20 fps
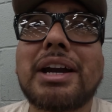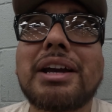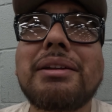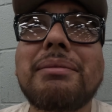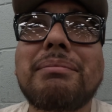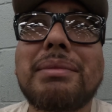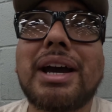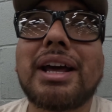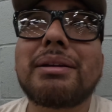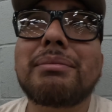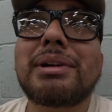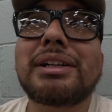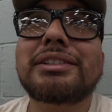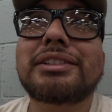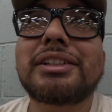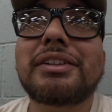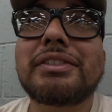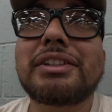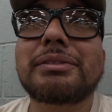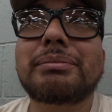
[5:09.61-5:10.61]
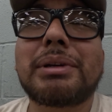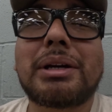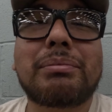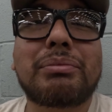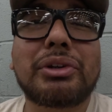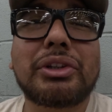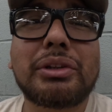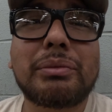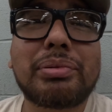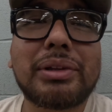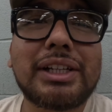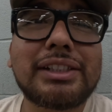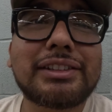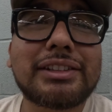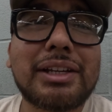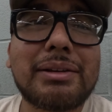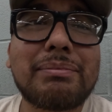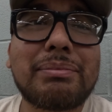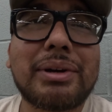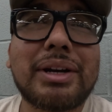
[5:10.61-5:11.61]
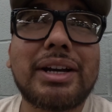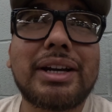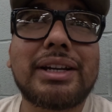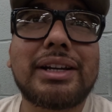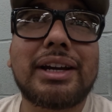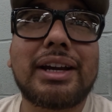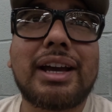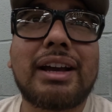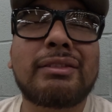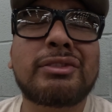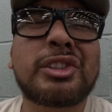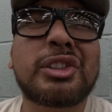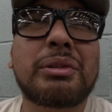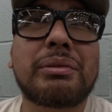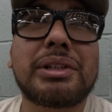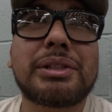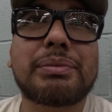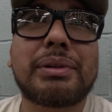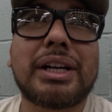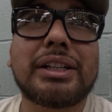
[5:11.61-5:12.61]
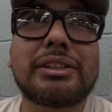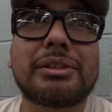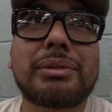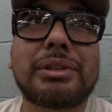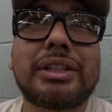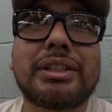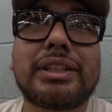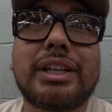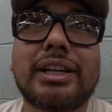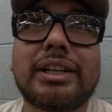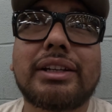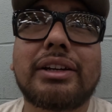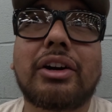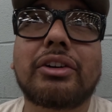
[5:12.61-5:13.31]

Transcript: kind of mad at myself because my brother plays Tenpai, and I have so much practice with the deck.